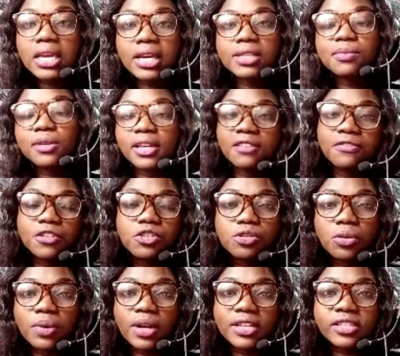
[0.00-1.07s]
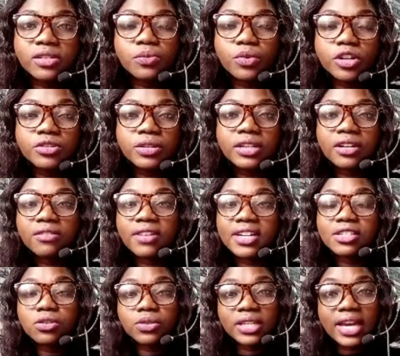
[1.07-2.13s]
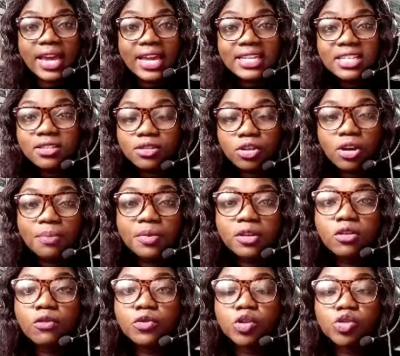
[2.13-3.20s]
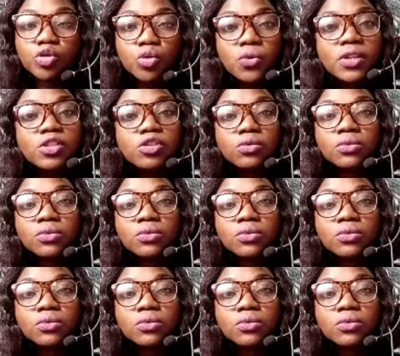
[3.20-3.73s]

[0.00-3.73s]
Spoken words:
Yeah, it's more like feature writing, where you can write on any topic of your choice.